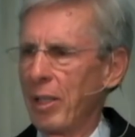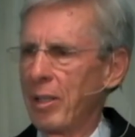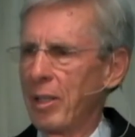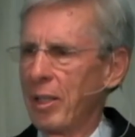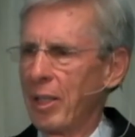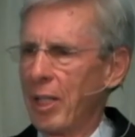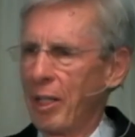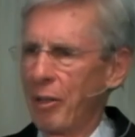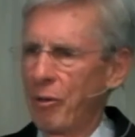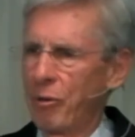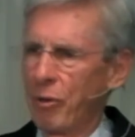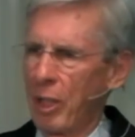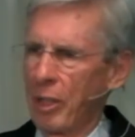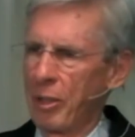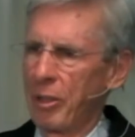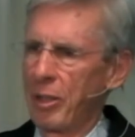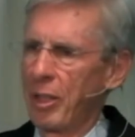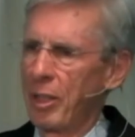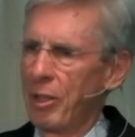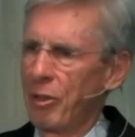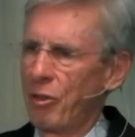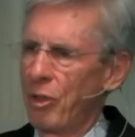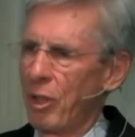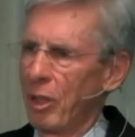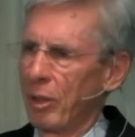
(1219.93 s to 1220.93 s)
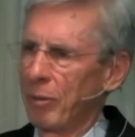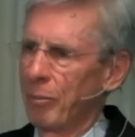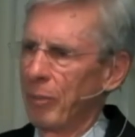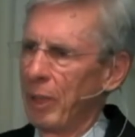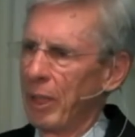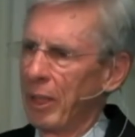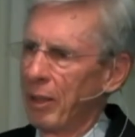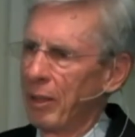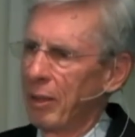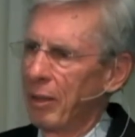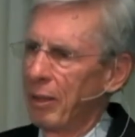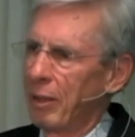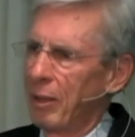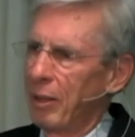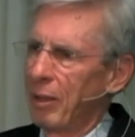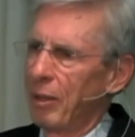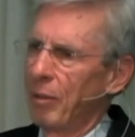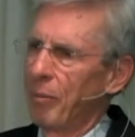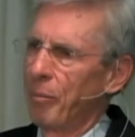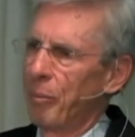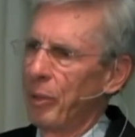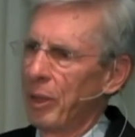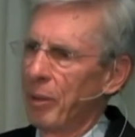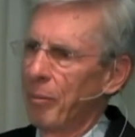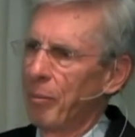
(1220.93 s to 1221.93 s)
And I trust these young men
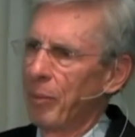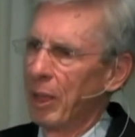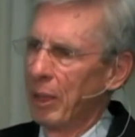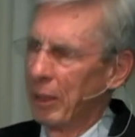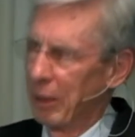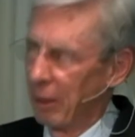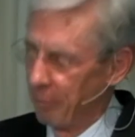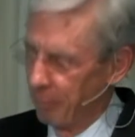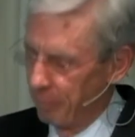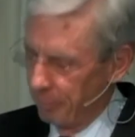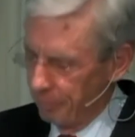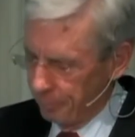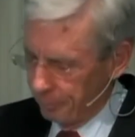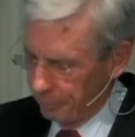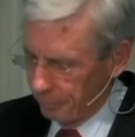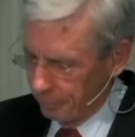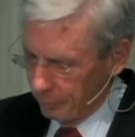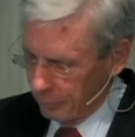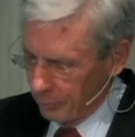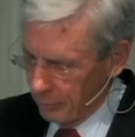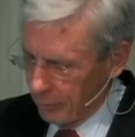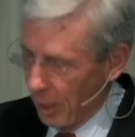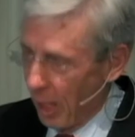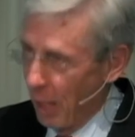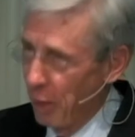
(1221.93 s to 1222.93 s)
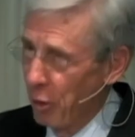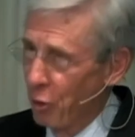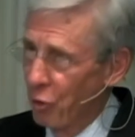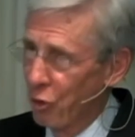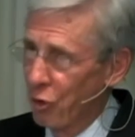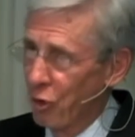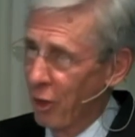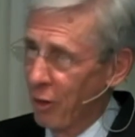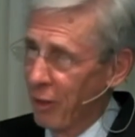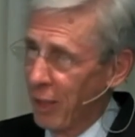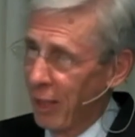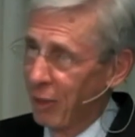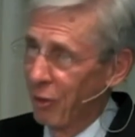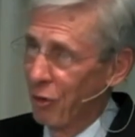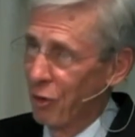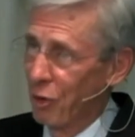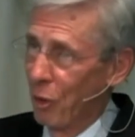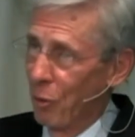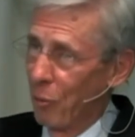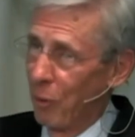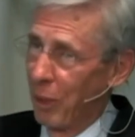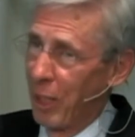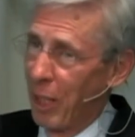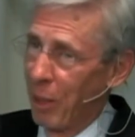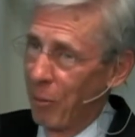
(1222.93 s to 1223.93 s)
to be among them. I used to think so
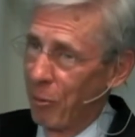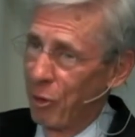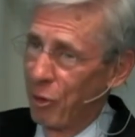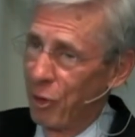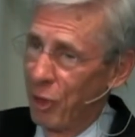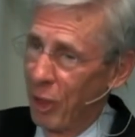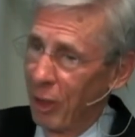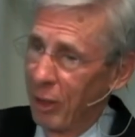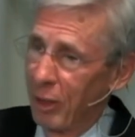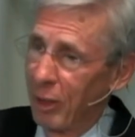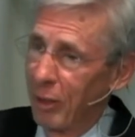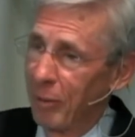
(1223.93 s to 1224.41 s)
when I was younger.